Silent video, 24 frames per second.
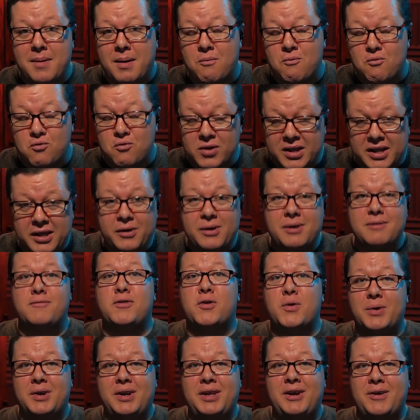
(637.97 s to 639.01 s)
I'm really looking
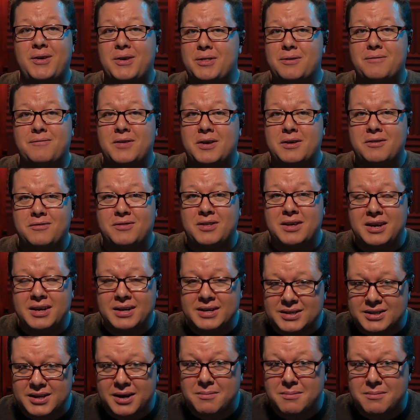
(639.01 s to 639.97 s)
forward to hearing the finished thing because